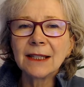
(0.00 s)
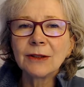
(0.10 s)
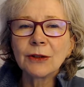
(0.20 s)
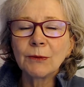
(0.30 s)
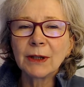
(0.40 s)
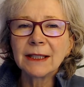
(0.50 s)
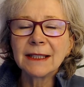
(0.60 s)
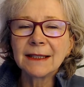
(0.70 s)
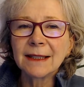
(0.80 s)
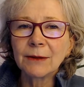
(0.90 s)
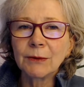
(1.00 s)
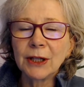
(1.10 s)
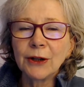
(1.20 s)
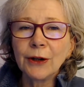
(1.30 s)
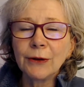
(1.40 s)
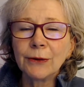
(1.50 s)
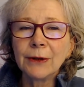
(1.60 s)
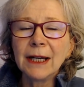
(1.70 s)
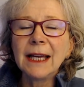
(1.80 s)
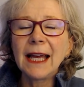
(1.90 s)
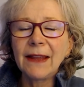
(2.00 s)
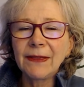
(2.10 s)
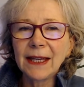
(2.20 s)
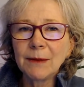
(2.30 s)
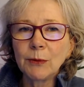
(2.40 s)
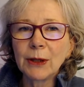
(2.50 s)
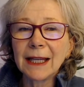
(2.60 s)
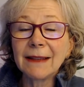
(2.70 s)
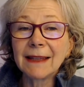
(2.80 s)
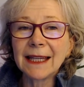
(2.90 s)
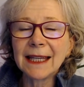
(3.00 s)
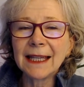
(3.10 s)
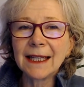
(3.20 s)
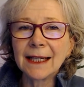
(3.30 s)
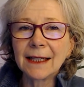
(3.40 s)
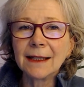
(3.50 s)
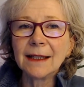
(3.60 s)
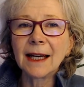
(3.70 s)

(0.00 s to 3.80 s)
into what it is that we know, and then bringing the healing.